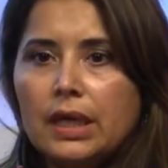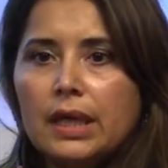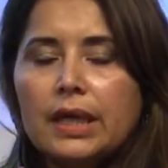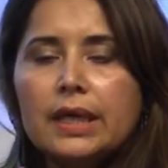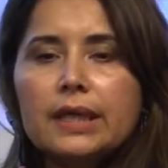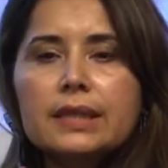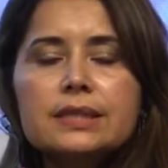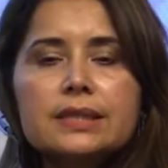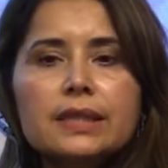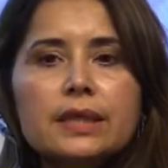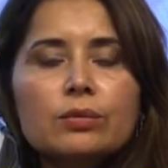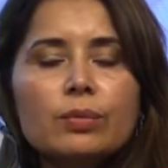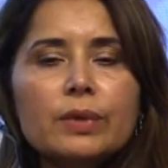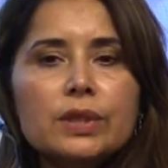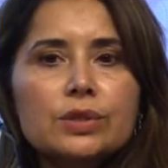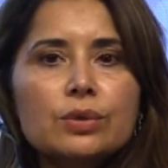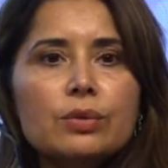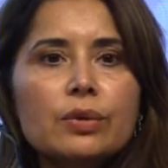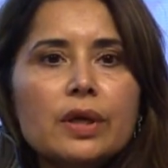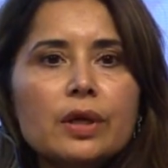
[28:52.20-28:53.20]
He said, we're
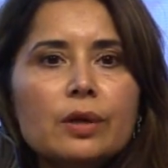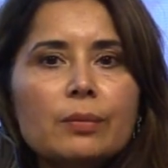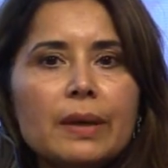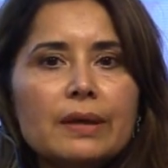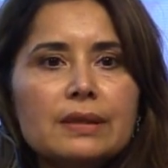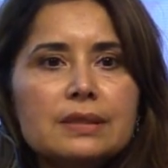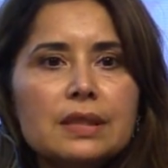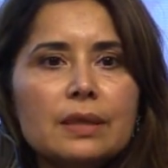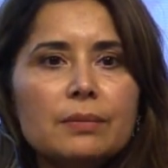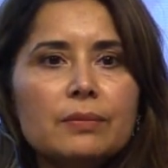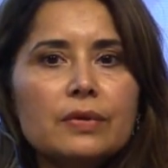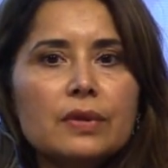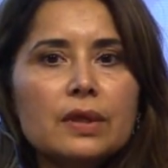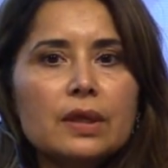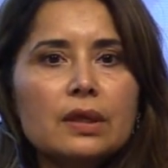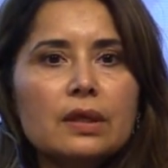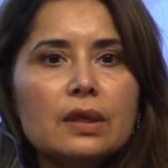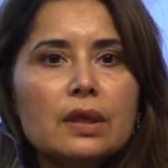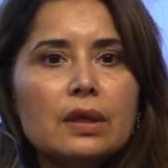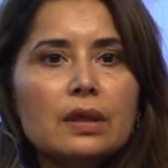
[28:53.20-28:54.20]
talking about
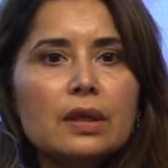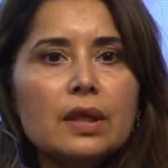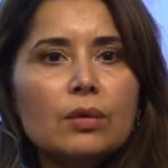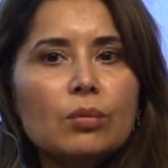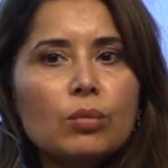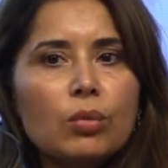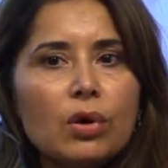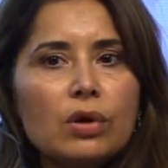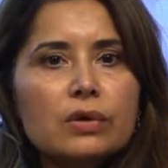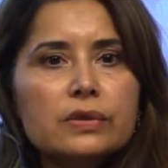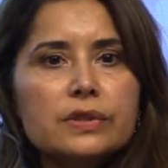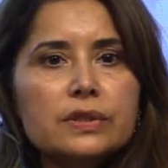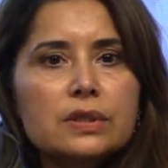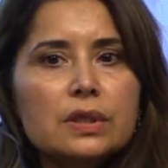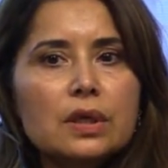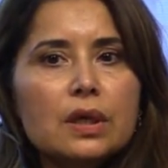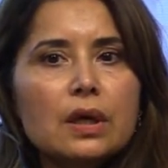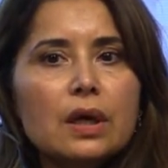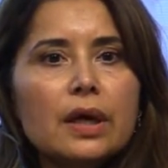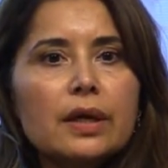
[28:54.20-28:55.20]
something that was
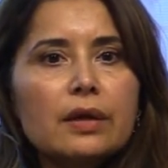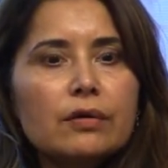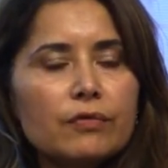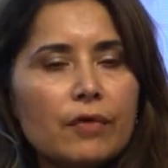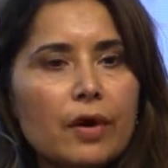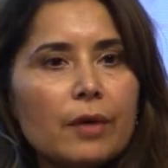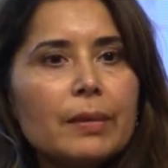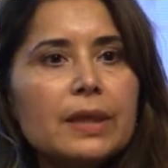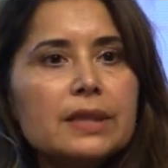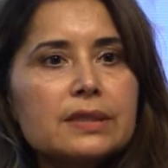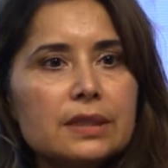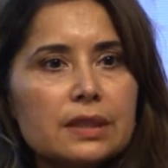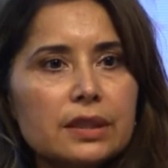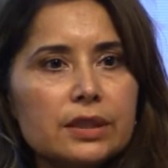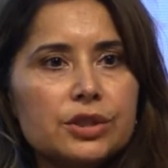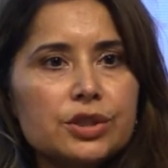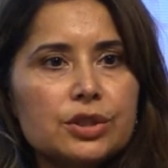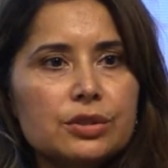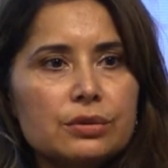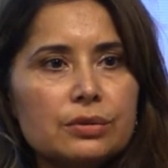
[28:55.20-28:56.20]
an environmental
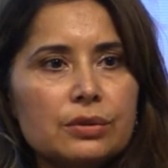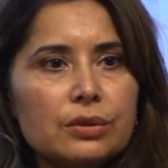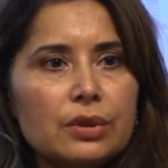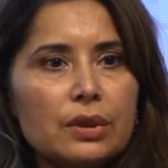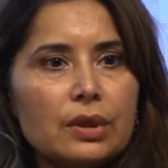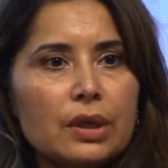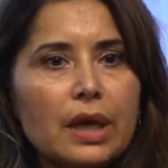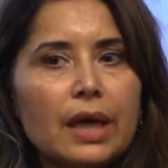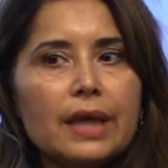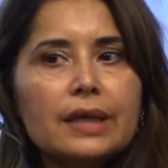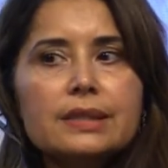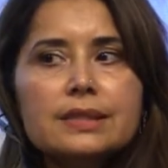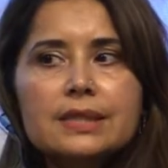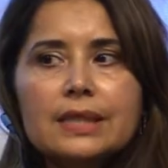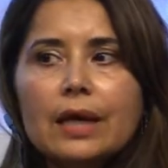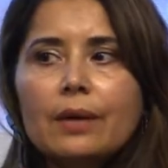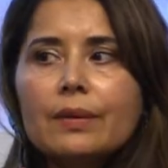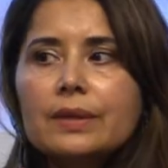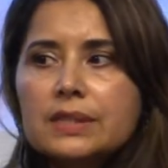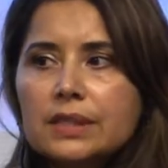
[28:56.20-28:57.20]
issue and is
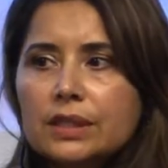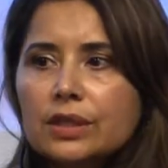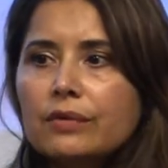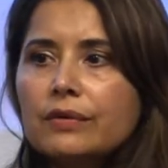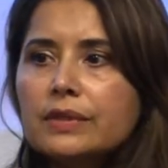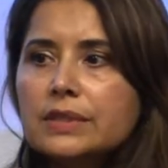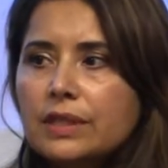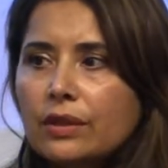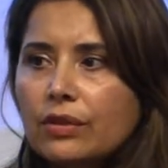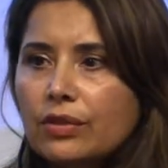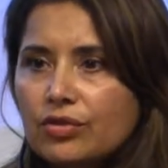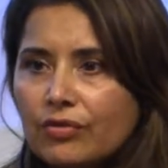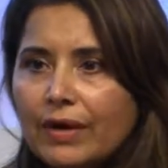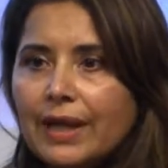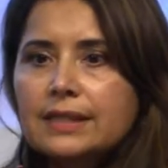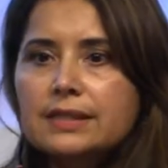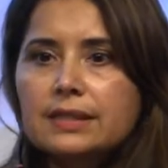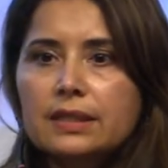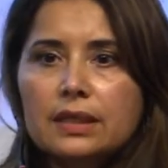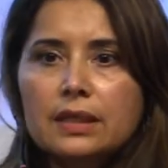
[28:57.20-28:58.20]
now a security
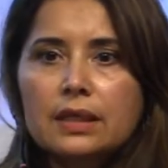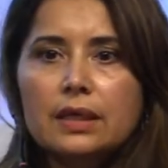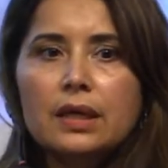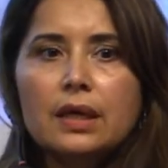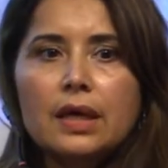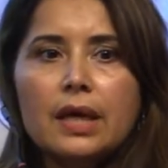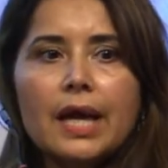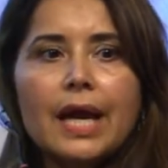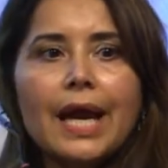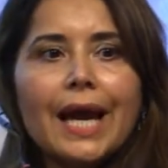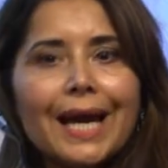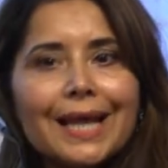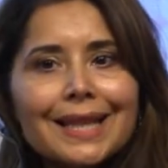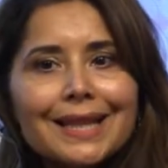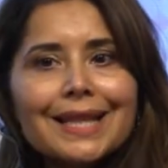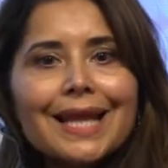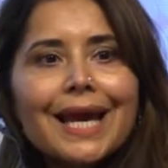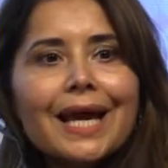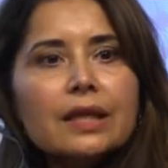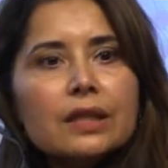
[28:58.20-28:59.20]
threat.
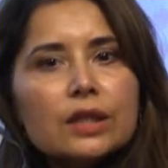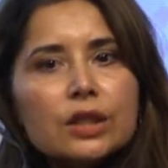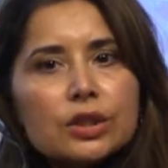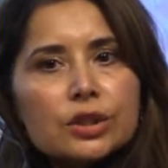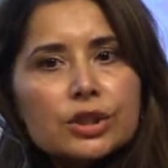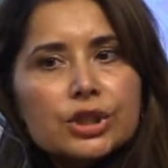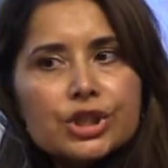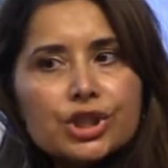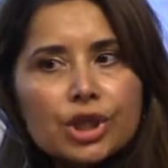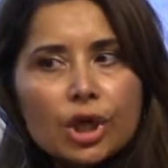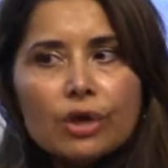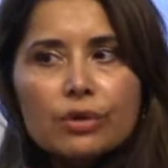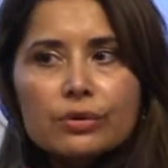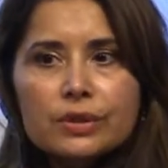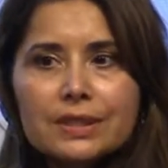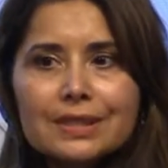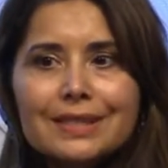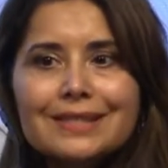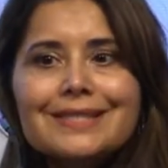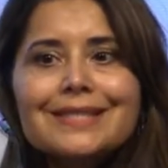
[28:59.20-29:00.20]
And that
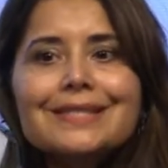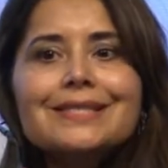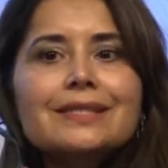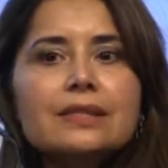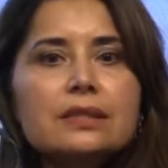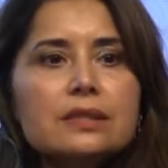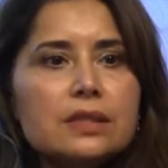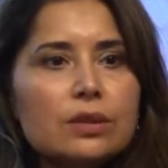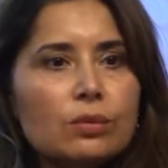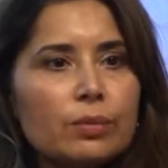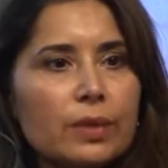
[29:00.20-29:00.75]
shows the distance that